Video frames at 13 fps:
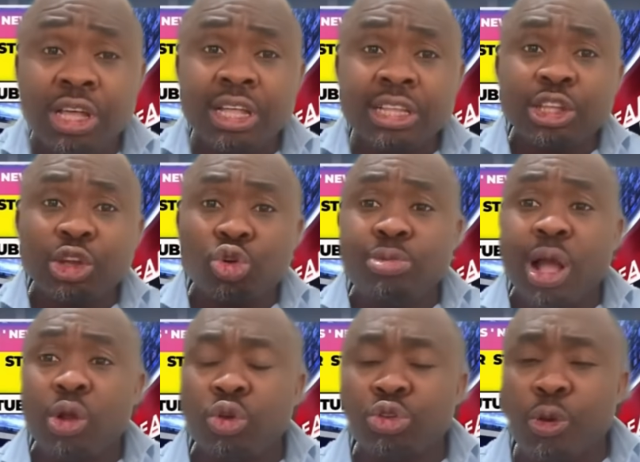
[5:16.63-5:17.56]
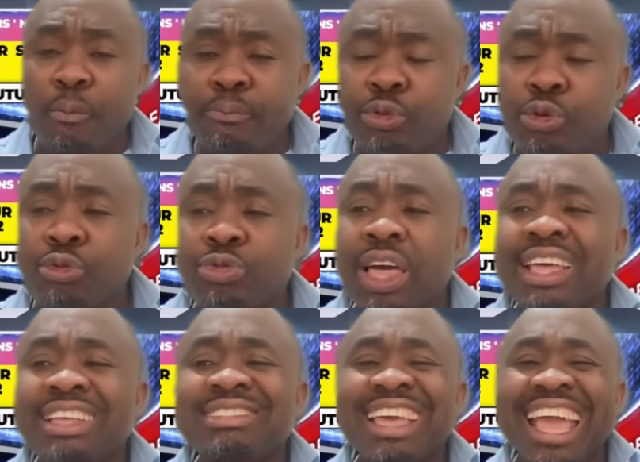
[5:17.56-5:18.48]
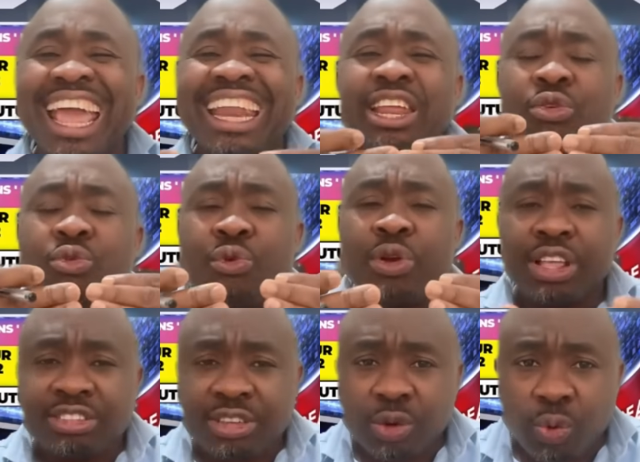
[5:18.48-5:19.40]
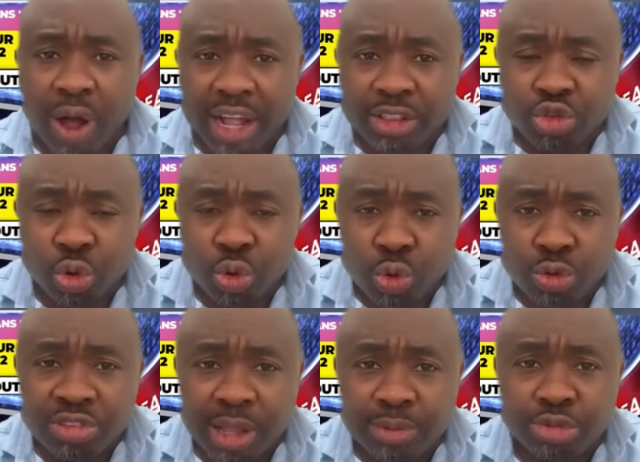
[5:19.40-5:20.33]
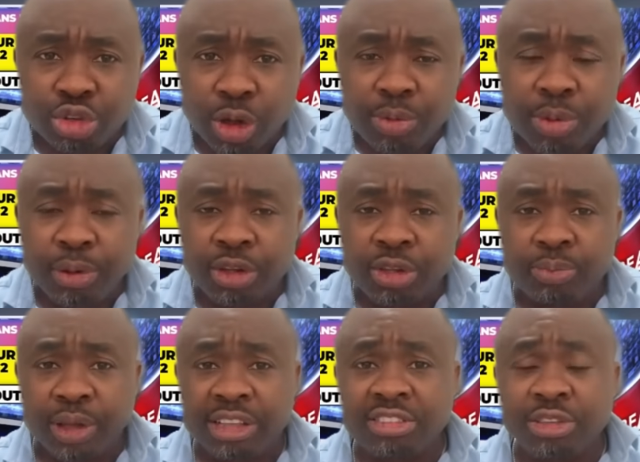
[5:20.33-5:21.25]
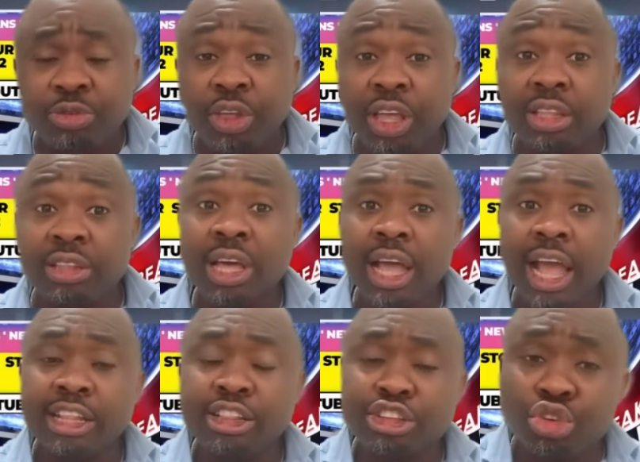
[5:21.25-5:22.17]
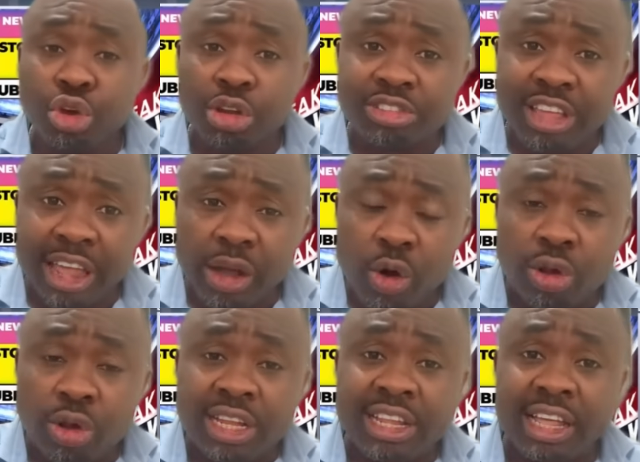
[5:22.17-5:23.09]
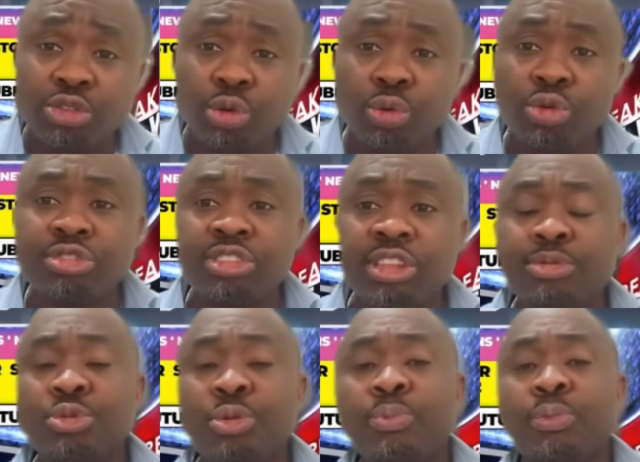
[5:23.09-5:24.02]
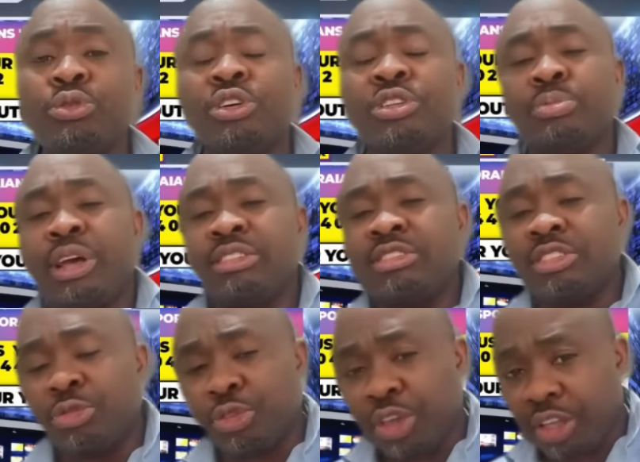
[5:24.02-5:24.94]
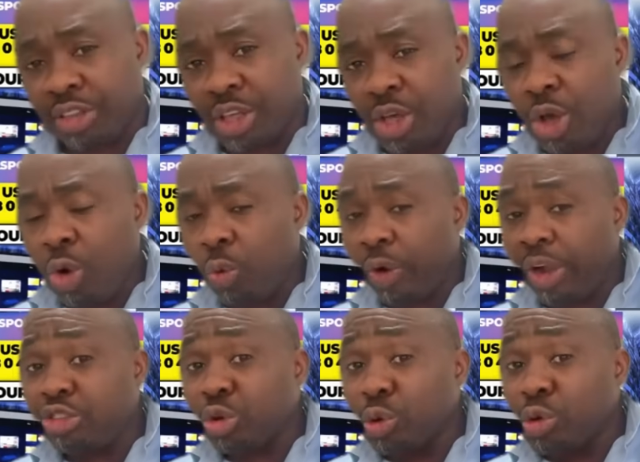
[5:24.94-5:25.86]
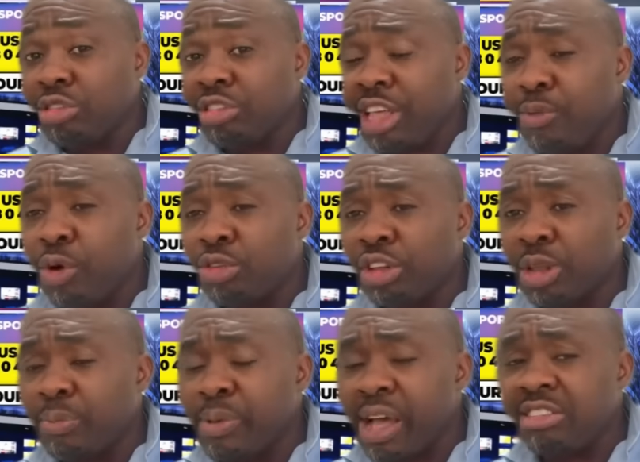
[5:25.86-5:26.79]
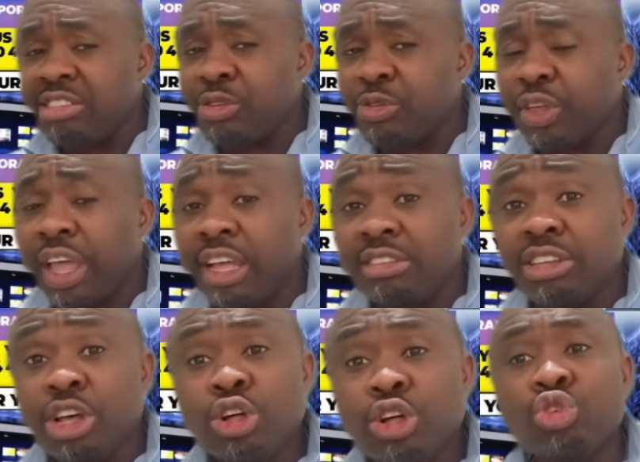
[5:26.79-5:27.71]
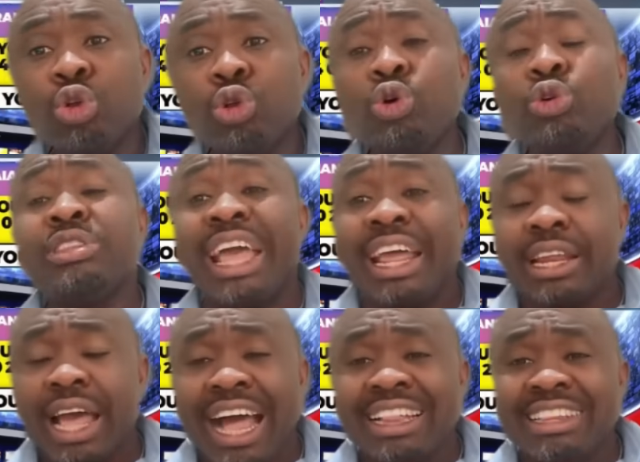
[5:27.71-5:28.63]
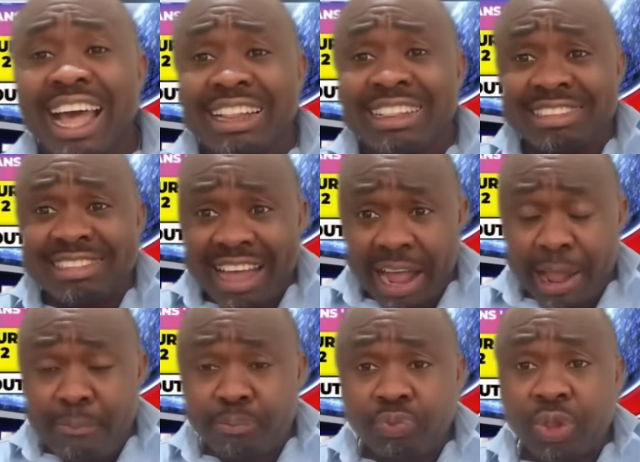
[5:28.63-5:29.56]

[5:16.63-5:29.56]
the woman couldn't prove that there is any reason why Tolu's name should not be on the birth certificate, and the judge there ordered that Tolu's name should be put on the birth certificate. When Tolu's name was on the birth certificate, Tolu then, at that time,